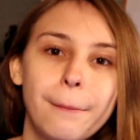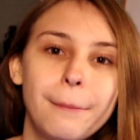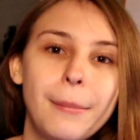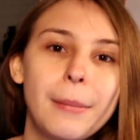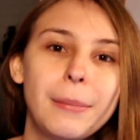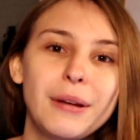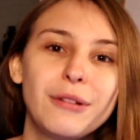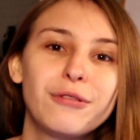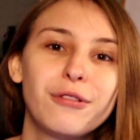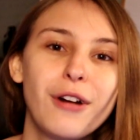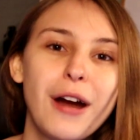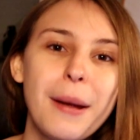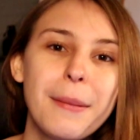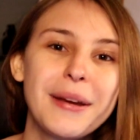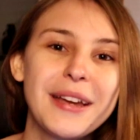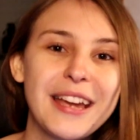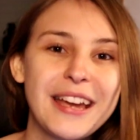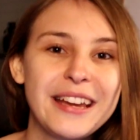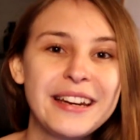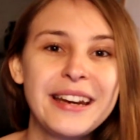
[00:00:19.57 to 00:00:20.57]
But before I
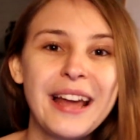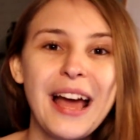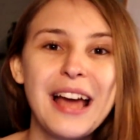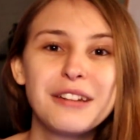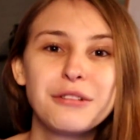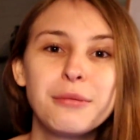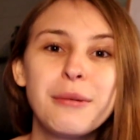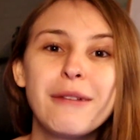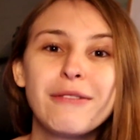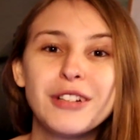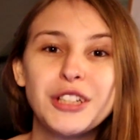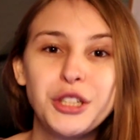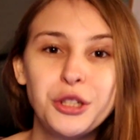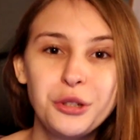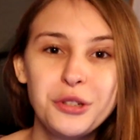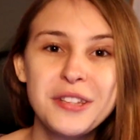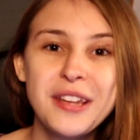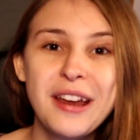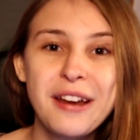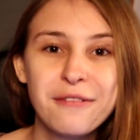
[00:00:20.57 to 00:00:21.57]
begin, I stream every
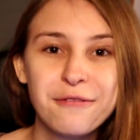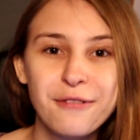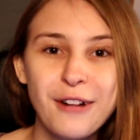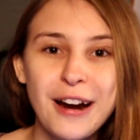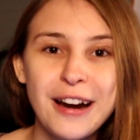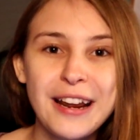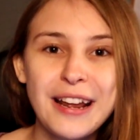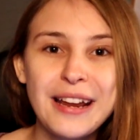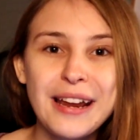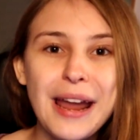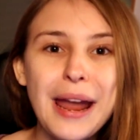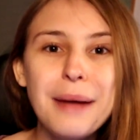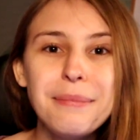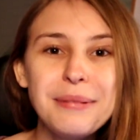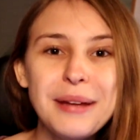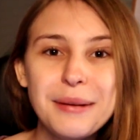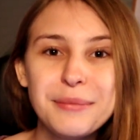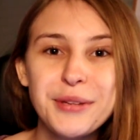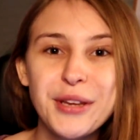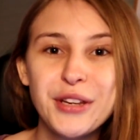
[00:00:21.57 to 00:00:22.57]
Tuesday and Friday,
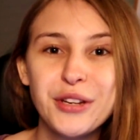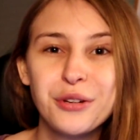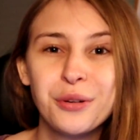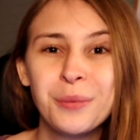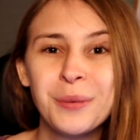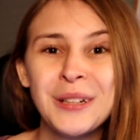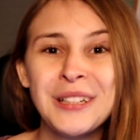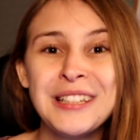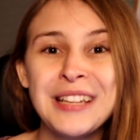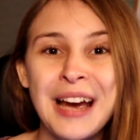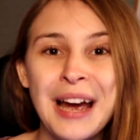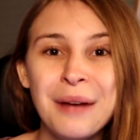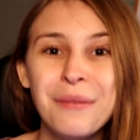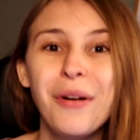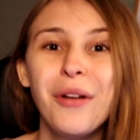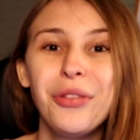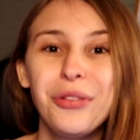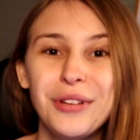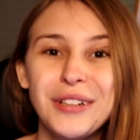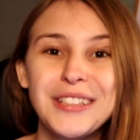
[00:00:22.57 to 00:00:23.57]
eight p m Central European Time
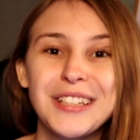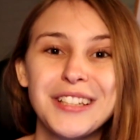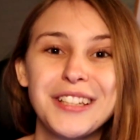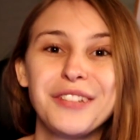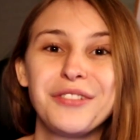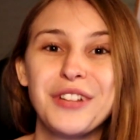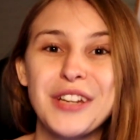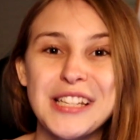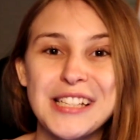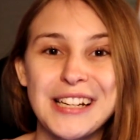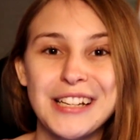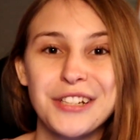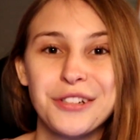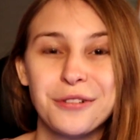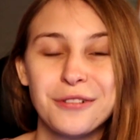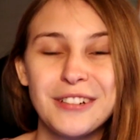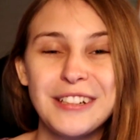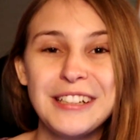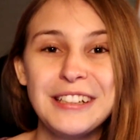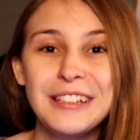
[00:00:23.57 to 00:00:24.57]
on twitch dot t v slash
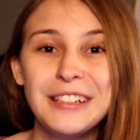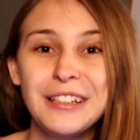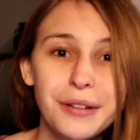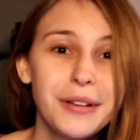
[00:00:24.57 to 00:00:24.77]
tree.